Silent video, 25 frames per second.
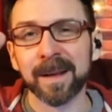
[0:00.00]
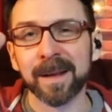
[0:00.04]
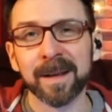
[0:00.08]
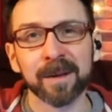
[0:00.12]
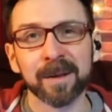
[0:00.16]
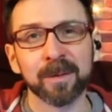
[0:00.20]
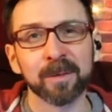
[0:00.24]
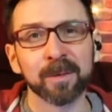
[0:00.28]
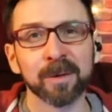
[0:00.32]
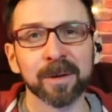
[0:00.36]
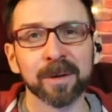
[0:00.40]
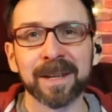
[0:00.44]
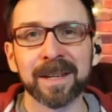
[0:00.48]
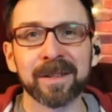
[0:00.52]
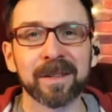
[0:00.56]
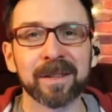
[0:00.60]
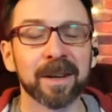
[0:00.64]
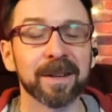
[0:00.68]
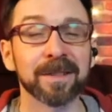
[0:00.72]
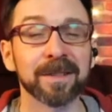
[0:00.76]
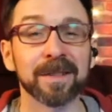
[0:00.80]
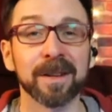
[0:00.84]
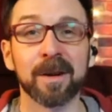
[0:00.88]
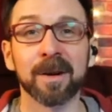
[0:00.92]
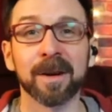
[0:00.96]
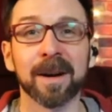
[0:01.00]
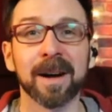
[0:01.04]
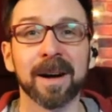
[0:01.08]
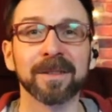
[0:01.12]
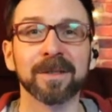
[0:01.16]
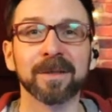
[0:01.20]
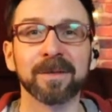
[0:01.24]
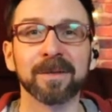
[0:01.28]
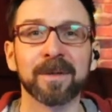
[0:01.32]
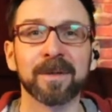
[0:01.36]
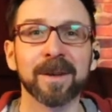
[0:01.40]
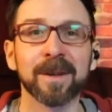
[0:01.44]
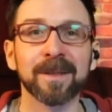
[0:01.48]
where he does all kinds of
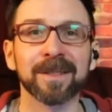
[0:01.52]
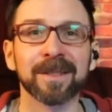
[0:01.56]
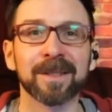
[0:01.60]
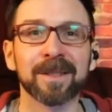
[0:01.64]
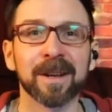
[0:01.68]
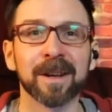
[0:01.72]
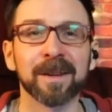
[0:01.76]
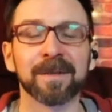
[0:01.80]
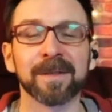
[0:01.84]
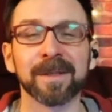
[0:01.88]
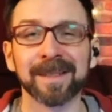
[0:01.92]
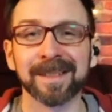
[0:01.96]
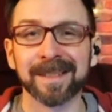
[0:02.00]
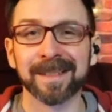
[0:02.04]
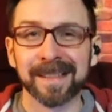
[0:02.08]
fun stuff and